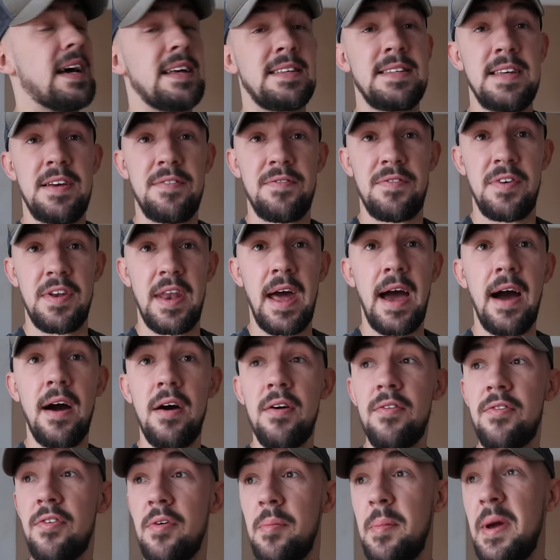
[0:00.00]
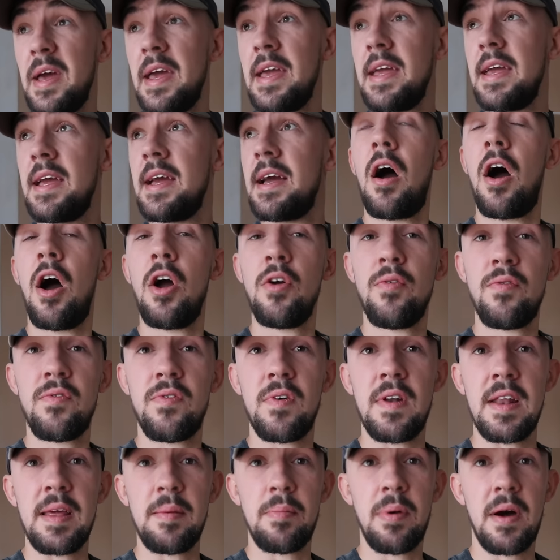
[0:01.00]
That's it for now for me.
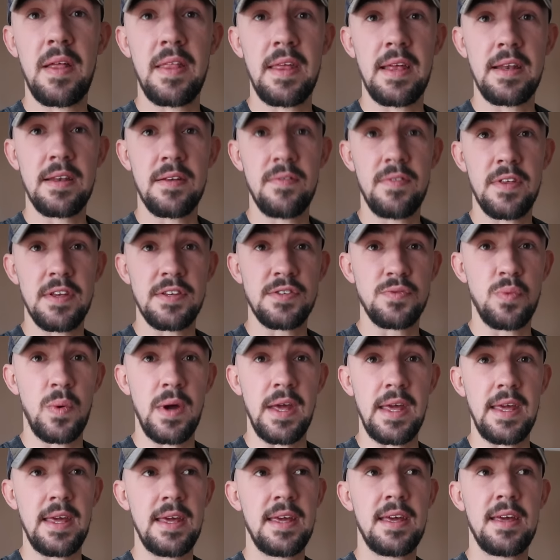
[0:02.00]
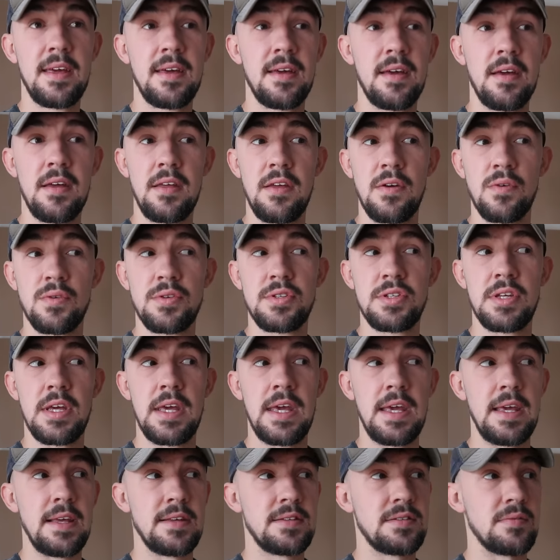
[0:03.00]
Hopefully by the end of this week, you'll
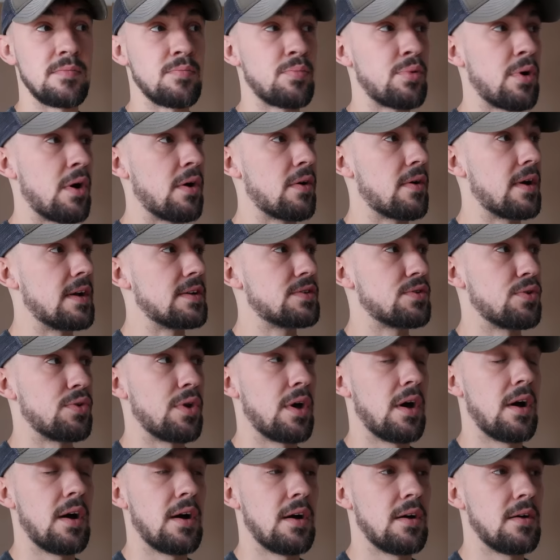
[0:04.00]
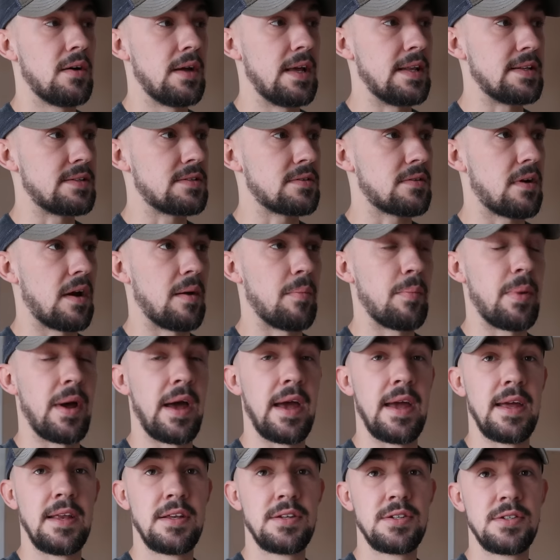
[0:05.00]
see some progress on our Instagram
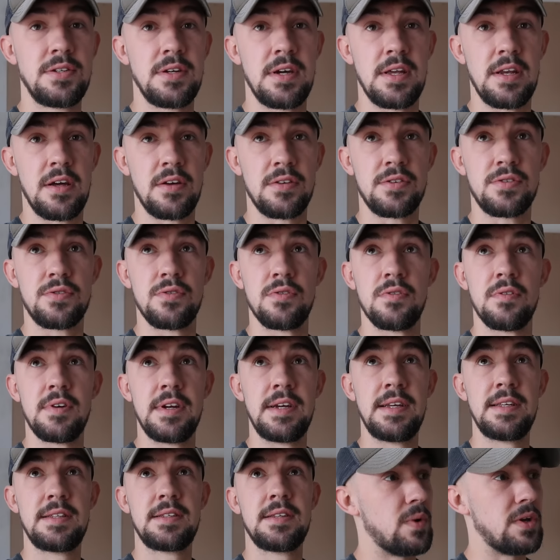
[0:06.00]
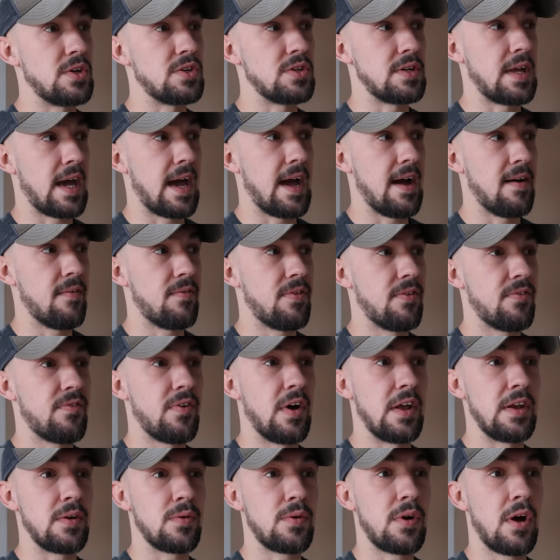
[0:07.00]
page and our stories. We should have the
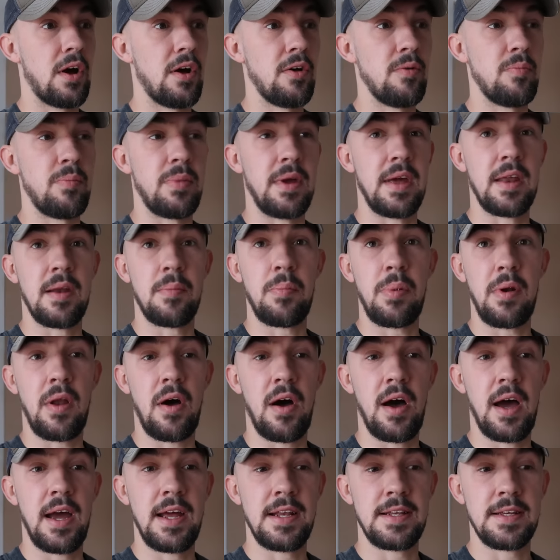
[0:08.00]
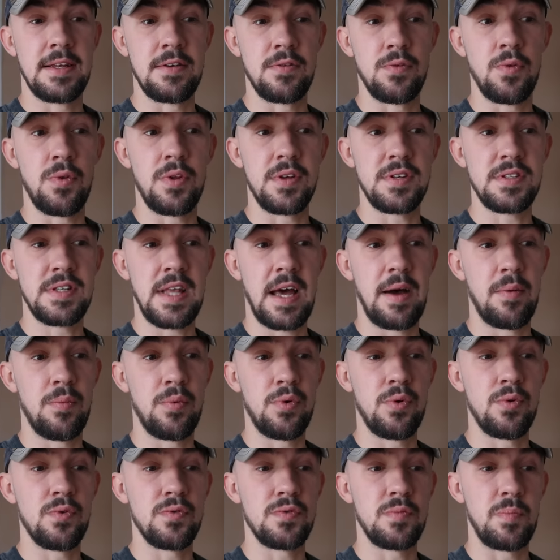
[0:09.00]
final coat being applied and all the slat
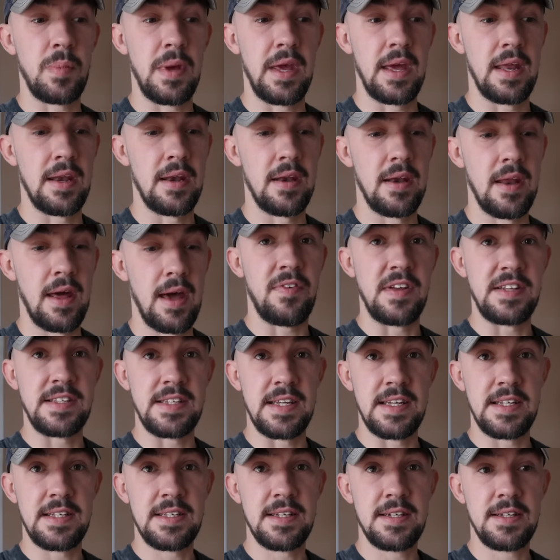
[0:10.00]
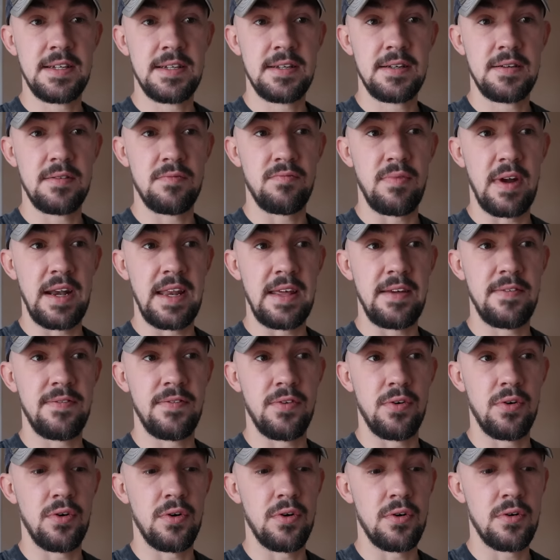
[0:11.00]
walls being fitted, ready
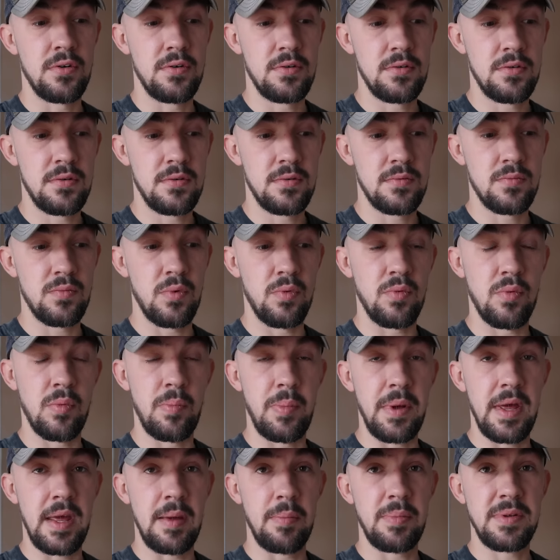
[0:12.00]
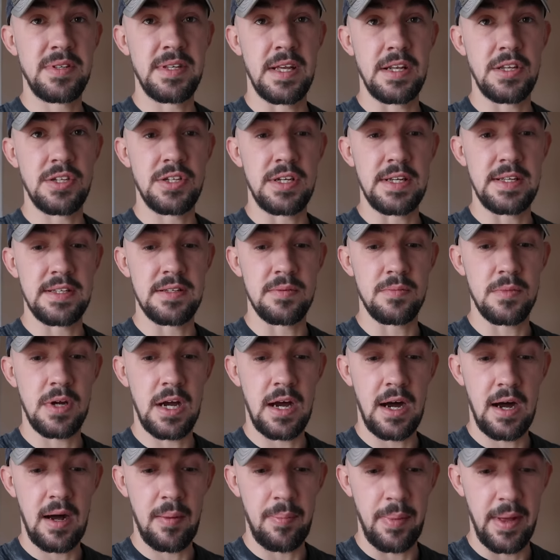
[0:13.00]
for what will be potentially some
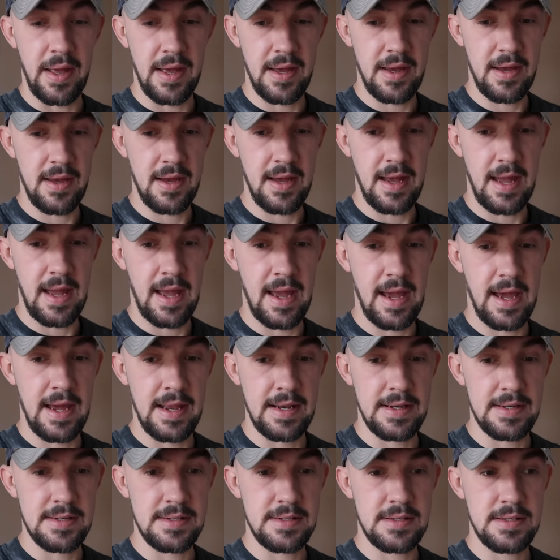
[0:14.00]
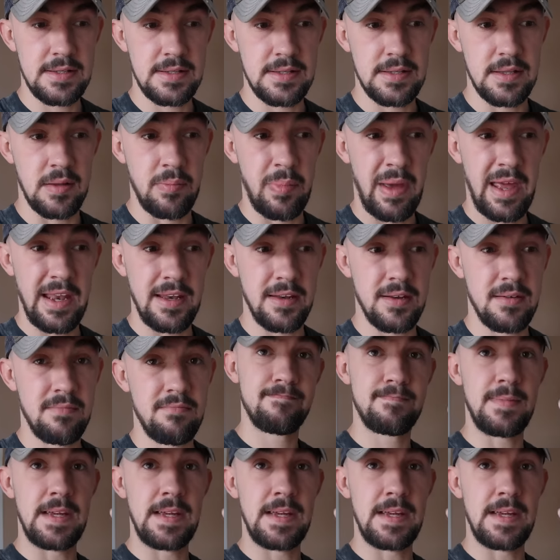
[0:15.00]
carpet and the bed.